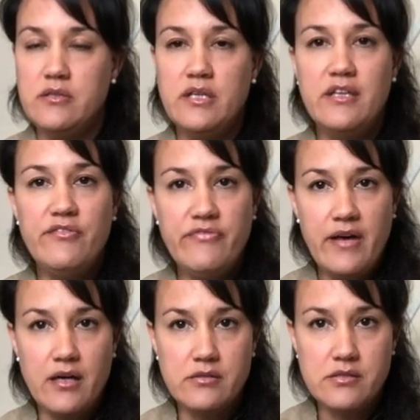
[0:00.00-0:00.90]
He
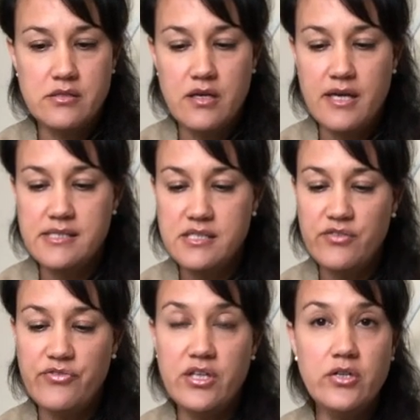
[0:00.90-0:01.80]
felt as
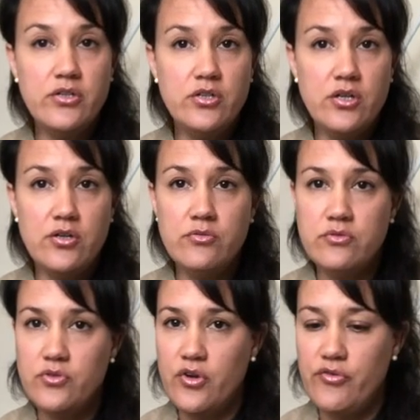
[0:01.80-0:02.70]
if he could go
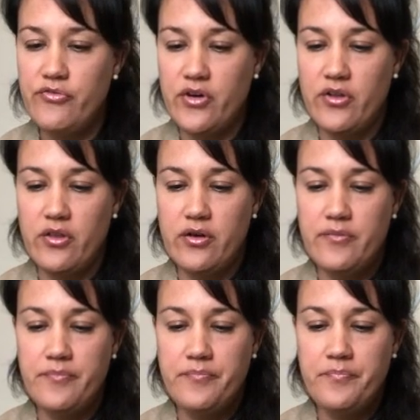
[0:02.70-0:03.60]
no
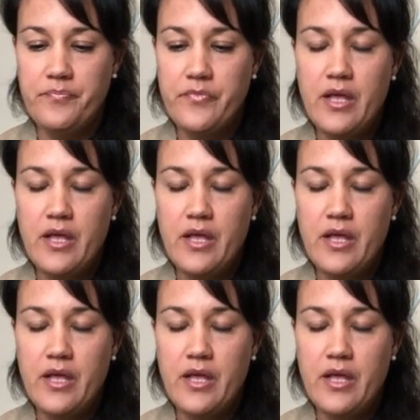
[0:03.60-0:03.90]
further.